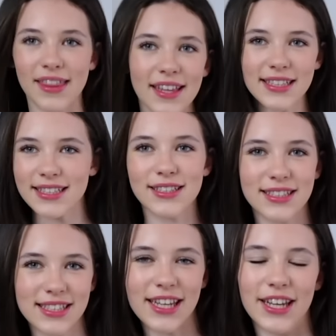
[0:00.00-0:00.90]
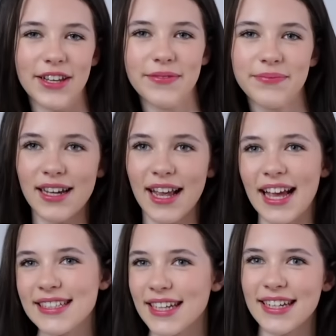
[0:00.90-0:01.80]
think this looks cute.
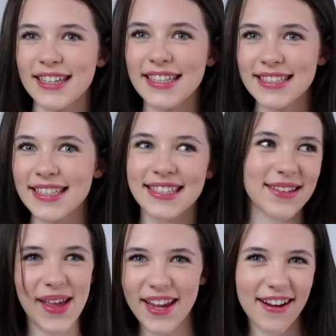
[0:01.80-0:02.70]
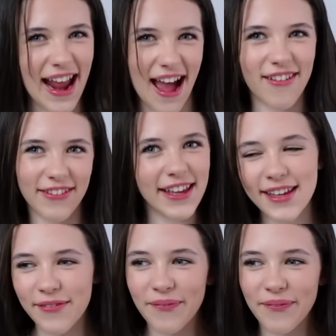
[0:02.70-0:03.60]
Okay, so this is the meet and greet outfit.